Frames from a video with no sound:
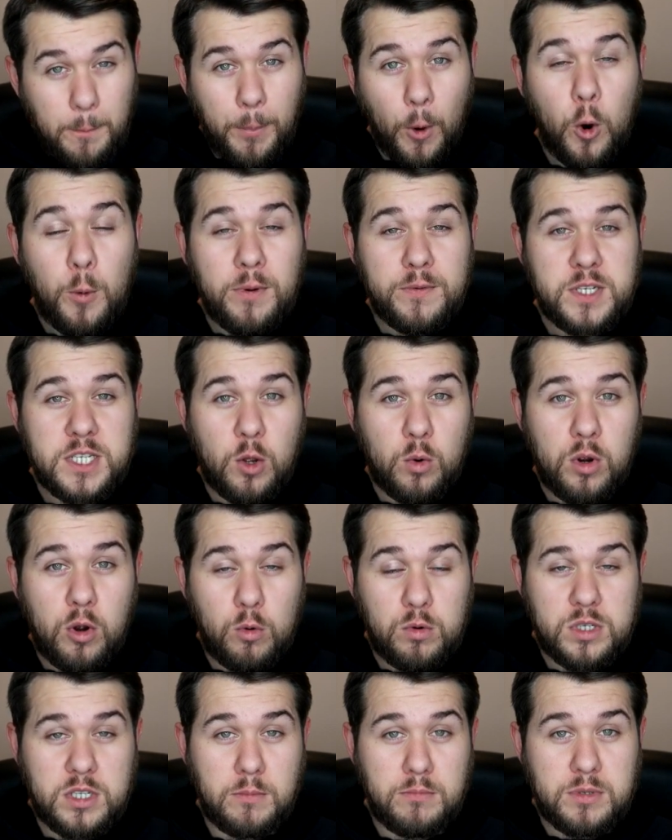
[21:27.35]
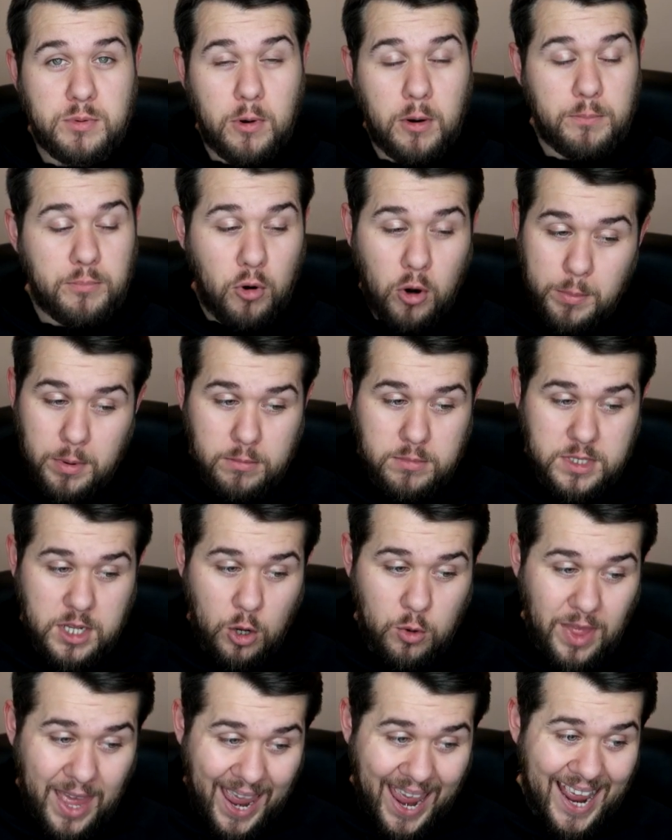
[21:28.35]
Bournemouth still caused them problems,
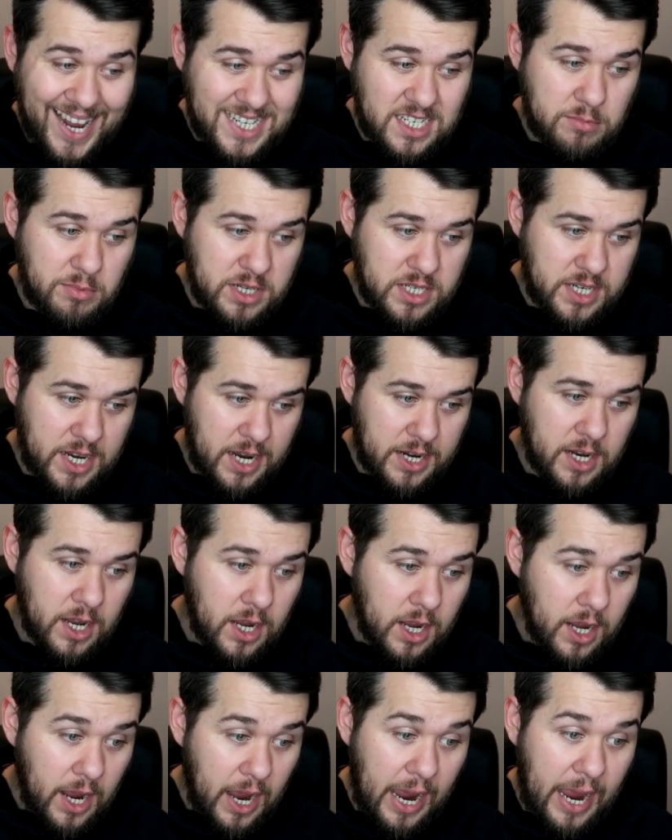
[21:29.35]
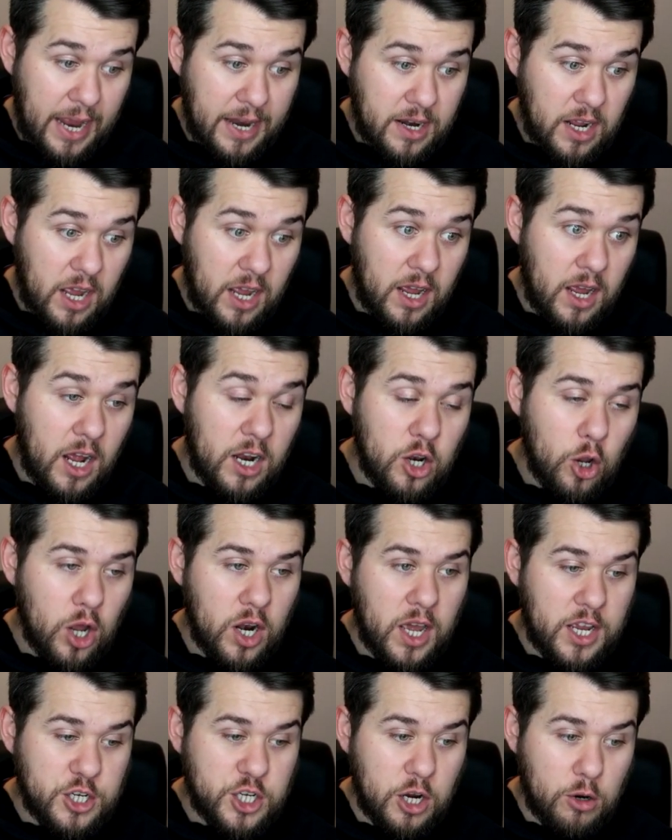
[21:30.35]
though. That has to be said. And a
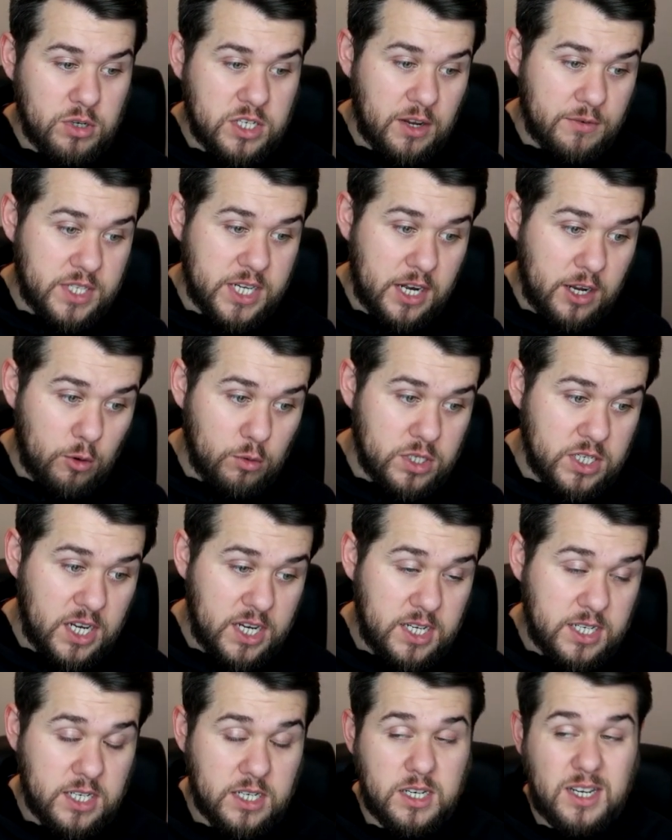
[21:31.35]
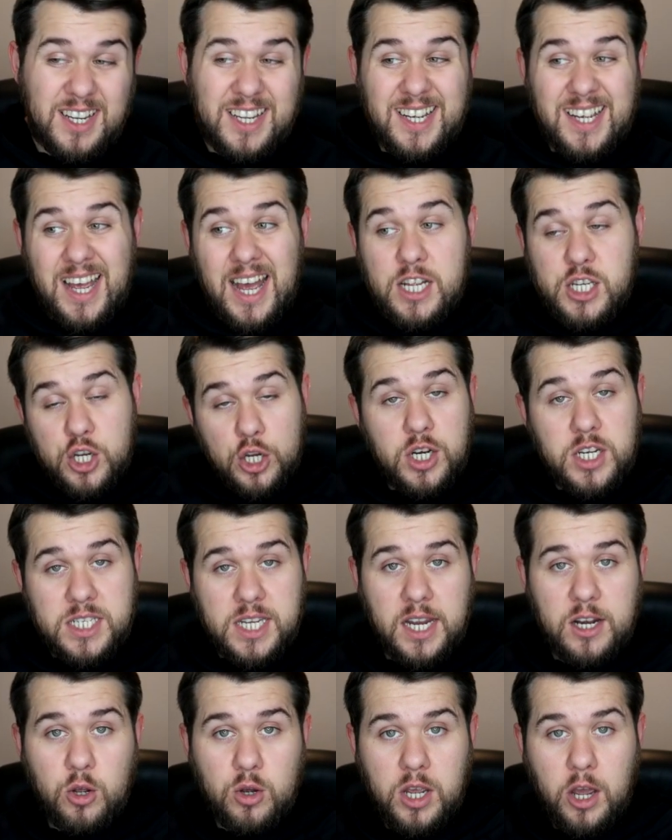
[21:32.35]
lot like Chelsea have said it all season. As good as
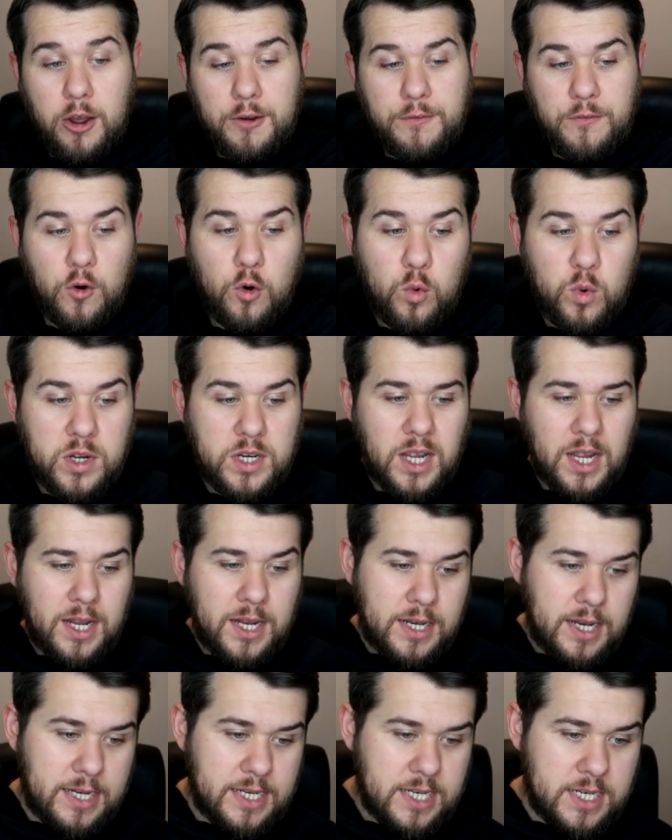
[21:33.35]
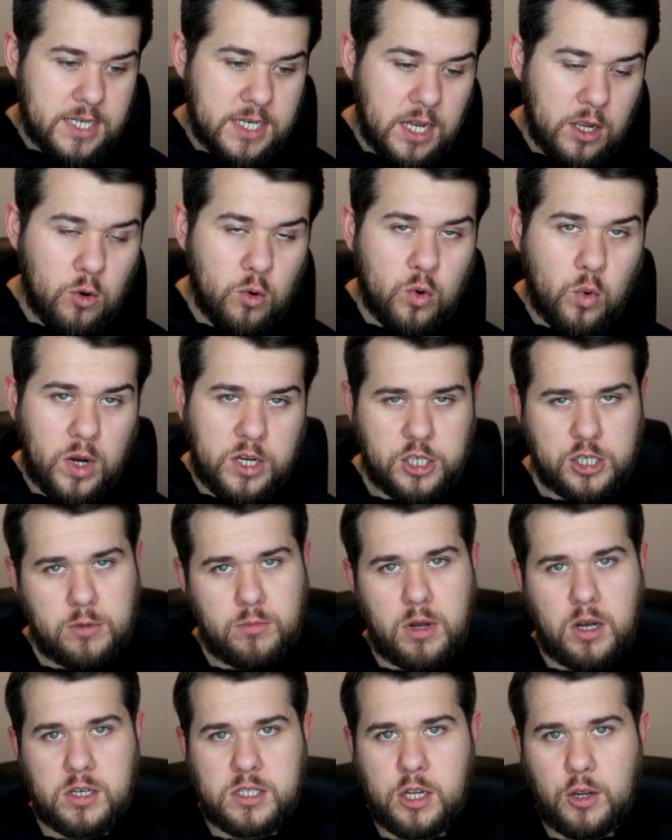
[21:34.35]
they look going forward, there's still
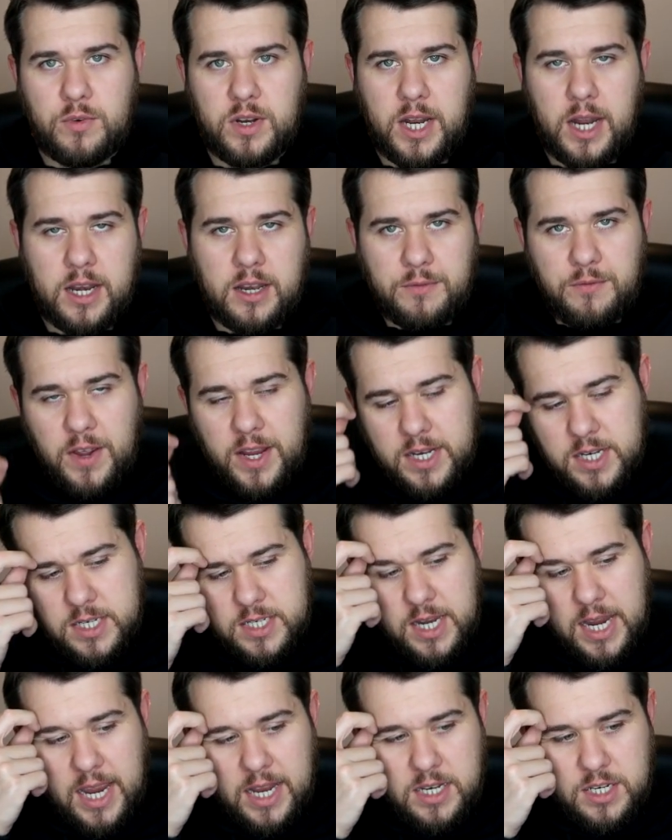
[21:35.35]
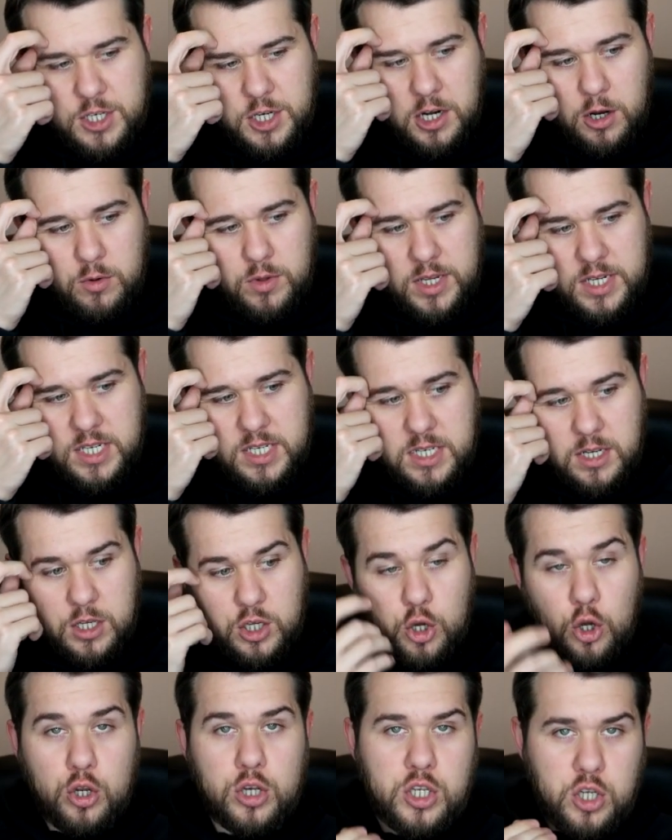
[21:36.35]
question marks over that defence. And, you know, this is a
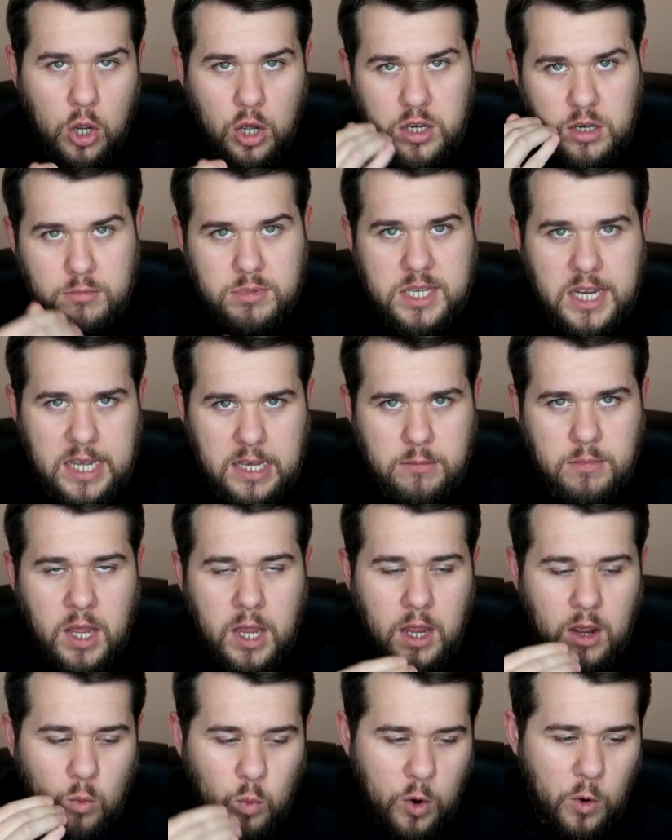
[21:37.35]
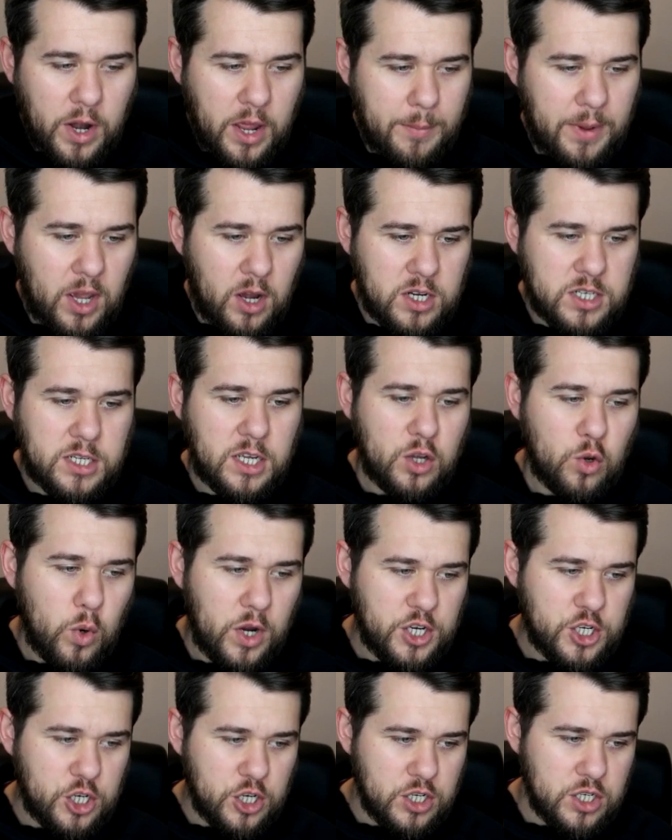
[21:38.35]
good Tottenham team. Will they be asking
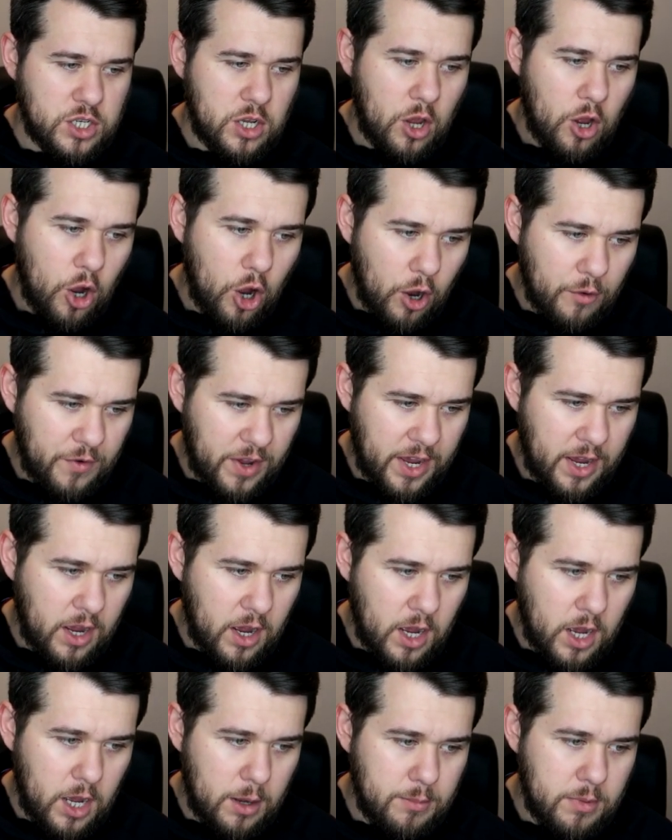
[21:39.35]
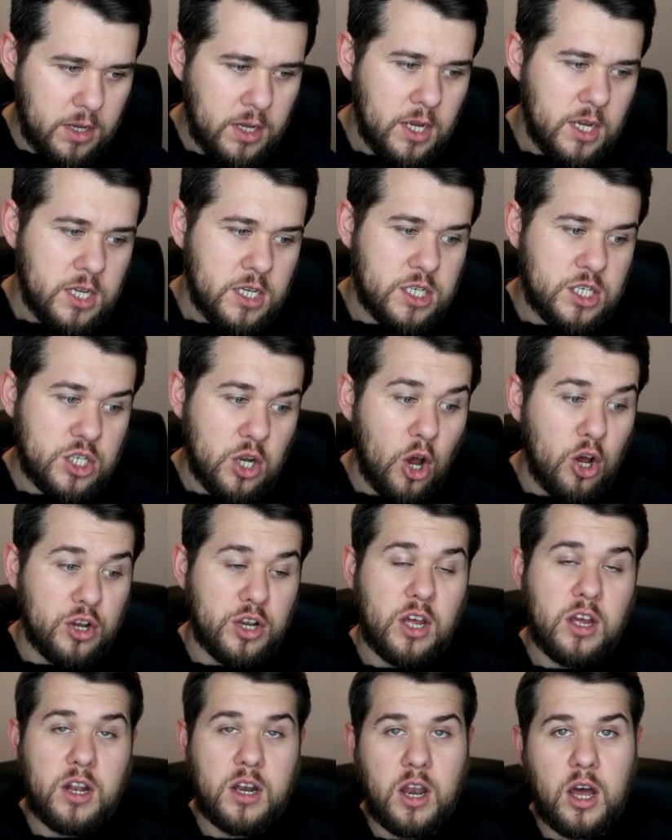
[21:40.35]
questions of it?
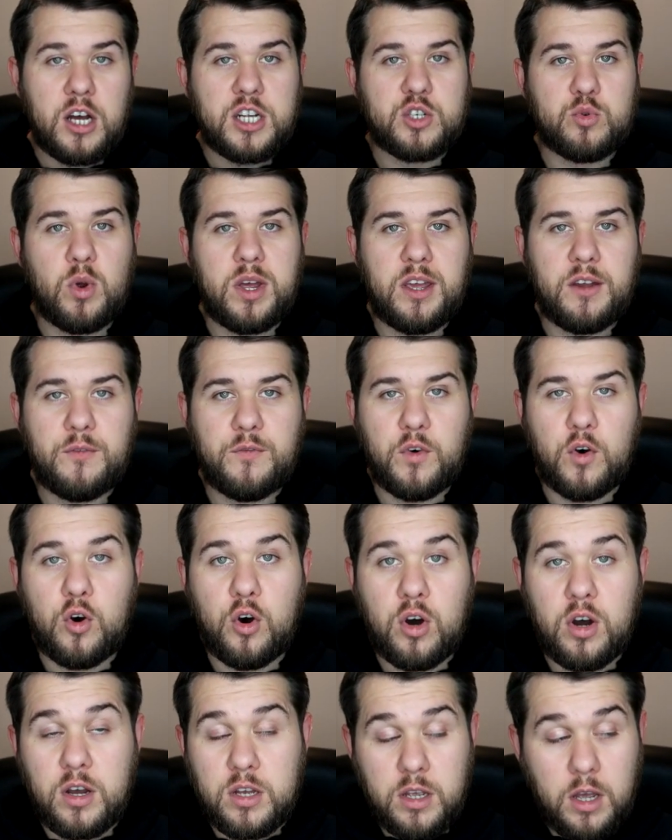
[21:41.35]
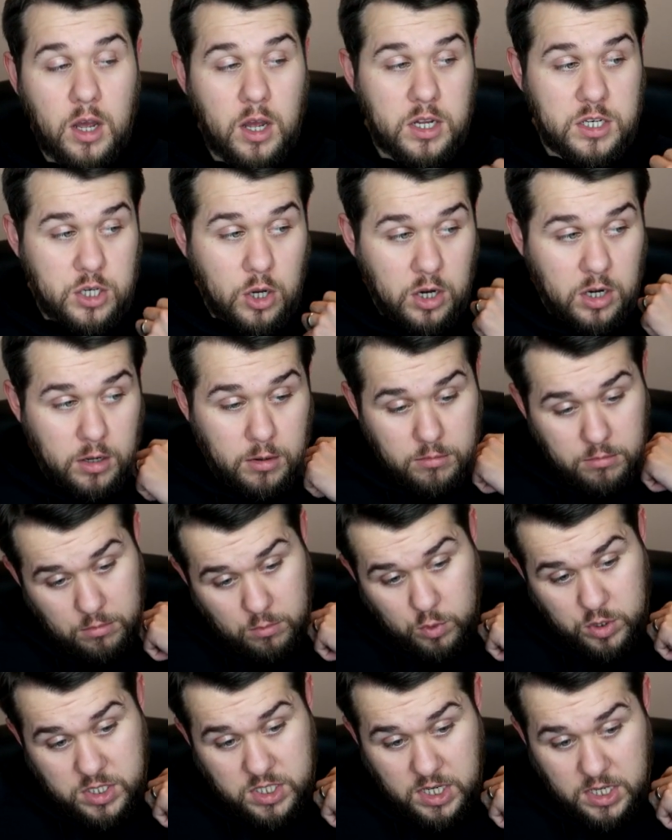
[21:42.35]
Son, last week for
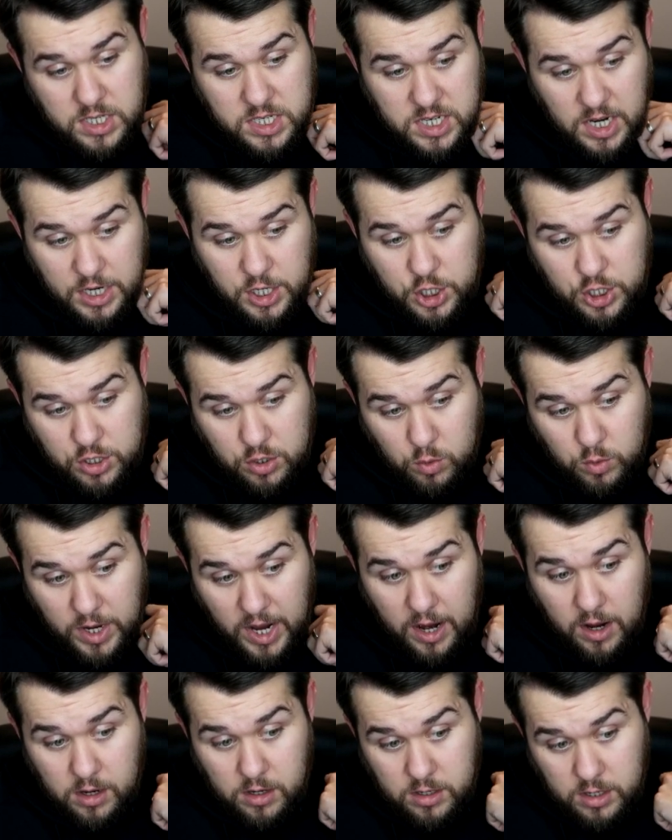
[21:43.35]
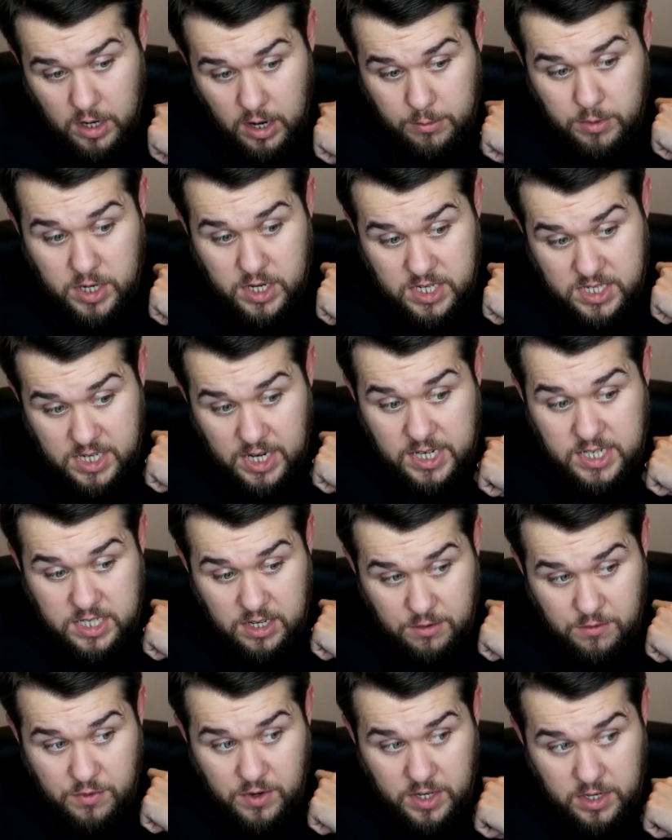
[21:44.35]
Tottenham, was sensational. Now, I'm going to say
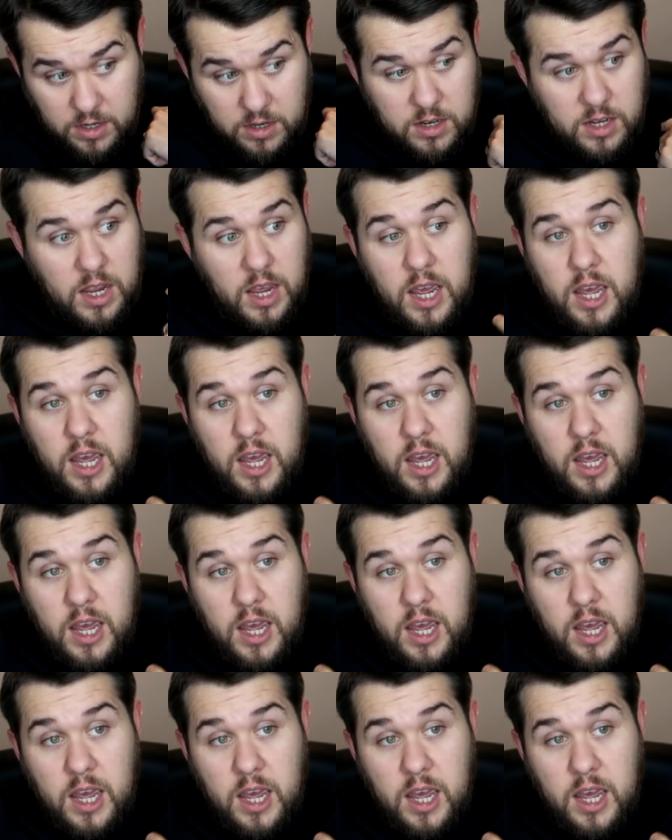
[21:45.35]
something.